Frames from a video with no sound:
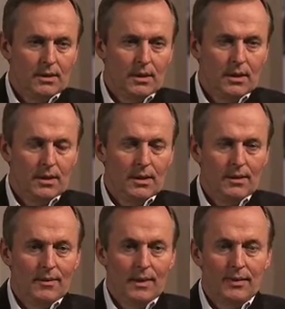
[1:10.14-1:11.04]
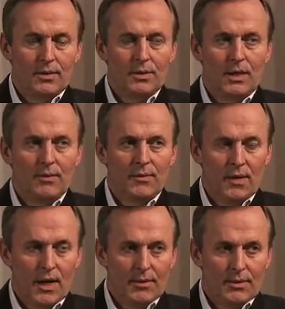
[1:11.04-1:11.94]
uh, and the Chamber of
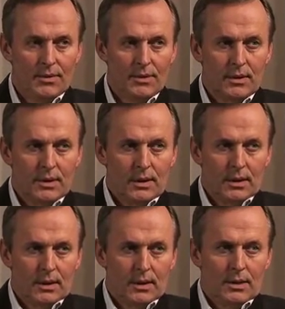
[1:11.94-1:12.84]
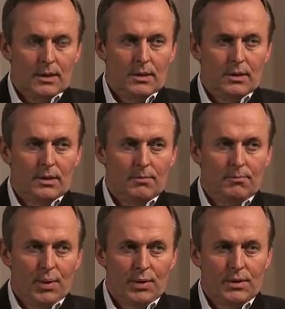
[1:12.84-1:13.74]
Commerce to
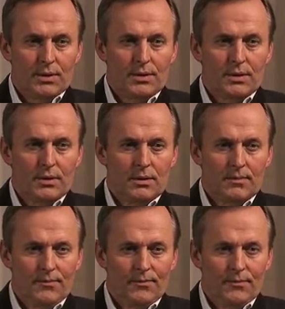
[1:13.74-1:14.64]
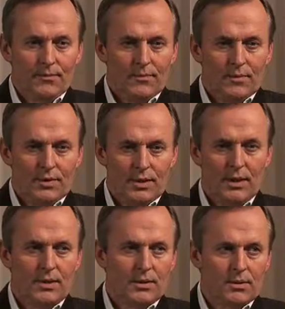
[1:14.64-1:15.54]
purchase
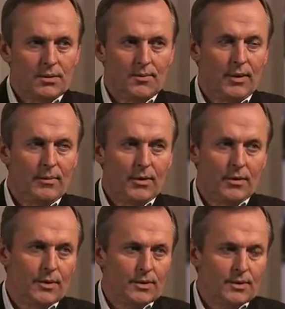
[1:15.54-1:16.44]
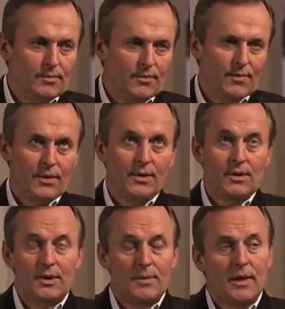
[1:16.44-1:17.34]
seats on Supreme Courts. 30
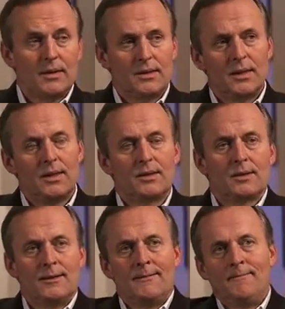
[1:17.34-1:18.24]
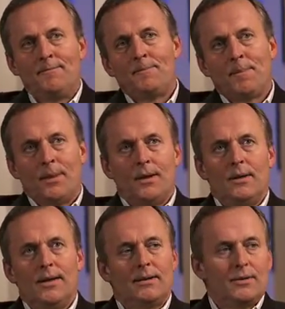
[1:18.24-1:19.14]
some odd states
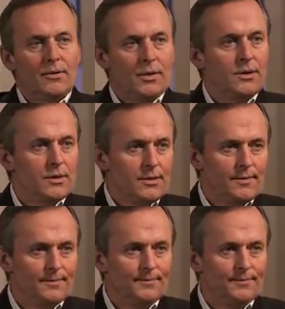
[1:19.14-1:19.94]
elect their judges.